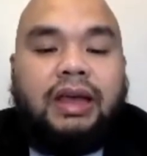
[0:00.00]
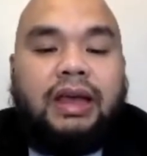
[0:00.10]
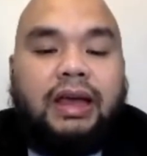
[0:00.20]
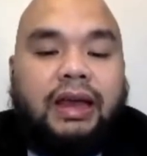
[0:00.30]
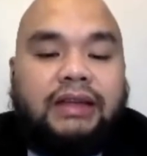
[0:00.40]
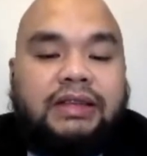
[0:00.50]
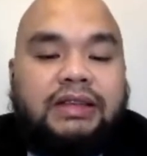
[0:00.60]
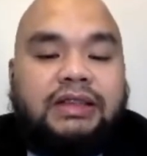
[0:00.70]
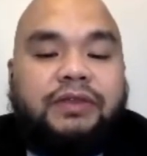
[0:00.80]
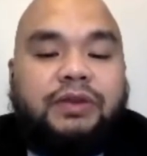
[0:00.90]
An
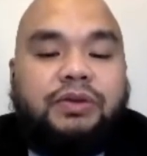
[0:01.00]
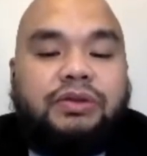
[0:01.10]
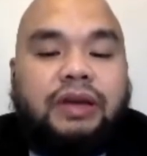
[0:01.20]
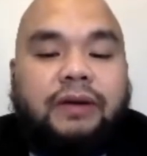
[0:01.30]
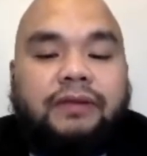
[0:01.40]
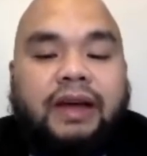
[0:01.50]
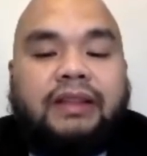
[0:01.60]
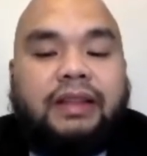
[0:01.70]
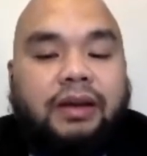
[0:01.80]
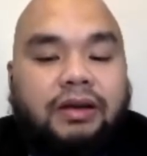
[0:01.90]
excessive use of
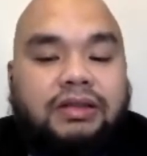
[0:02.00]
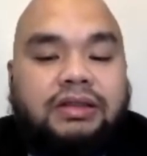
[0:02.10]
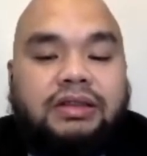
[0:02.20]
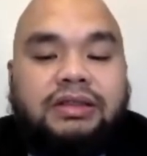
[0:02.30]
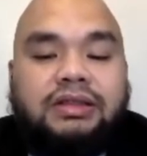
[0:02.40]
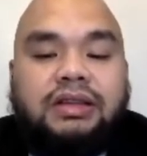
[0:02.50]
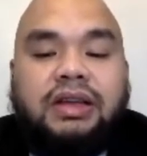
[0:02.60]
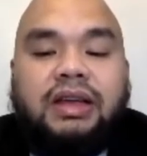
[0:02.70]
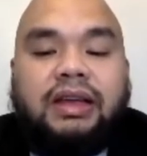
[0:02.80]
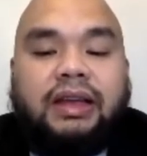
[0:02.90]
antioxidants
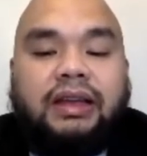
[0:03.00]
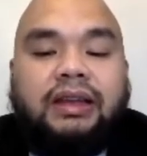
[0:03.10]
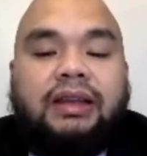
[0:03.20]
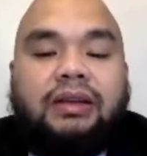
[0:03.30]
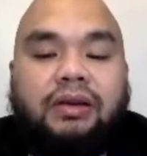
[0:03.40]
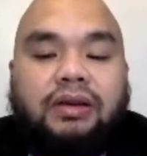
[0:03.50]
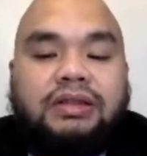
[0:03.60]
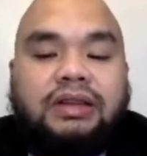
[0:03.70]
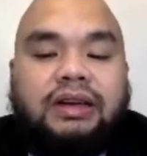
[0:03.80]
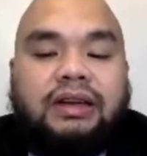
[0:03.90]
can cause
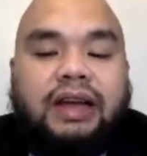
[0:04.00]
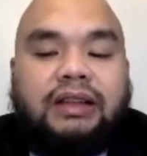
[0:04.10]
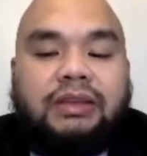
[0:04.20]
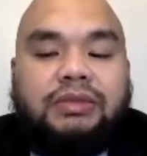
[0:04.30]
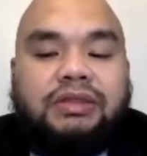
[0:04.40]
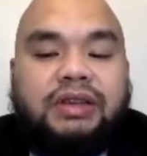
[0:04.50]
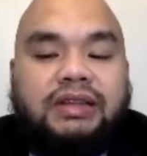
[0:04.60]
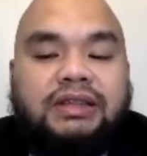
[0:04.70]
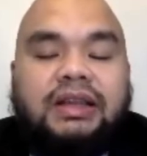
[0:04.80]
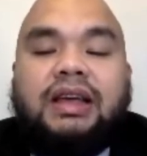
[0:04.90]
reductive
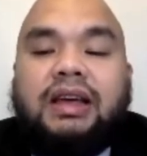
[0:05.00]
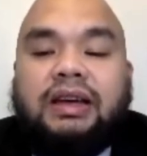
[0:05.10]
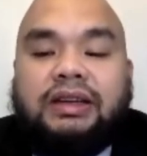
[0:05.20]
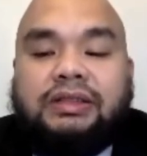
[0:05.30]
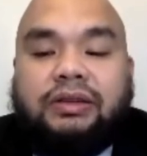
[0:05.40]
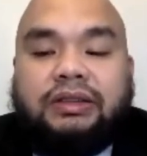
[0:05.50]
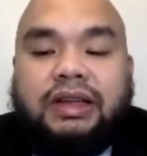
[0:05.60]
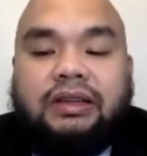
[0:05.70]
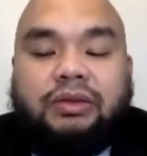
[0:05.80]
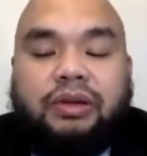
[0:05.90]
stress,
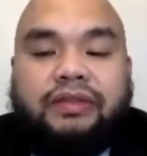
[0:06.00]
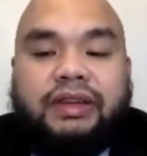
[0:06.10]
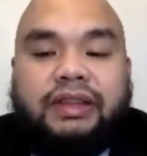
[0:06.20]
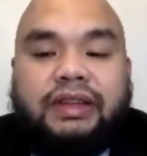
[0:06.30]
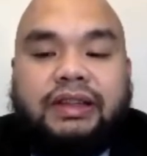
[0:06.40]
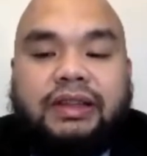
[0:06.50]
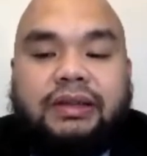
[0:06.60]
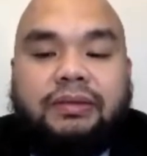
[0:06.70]
resulting to infertility.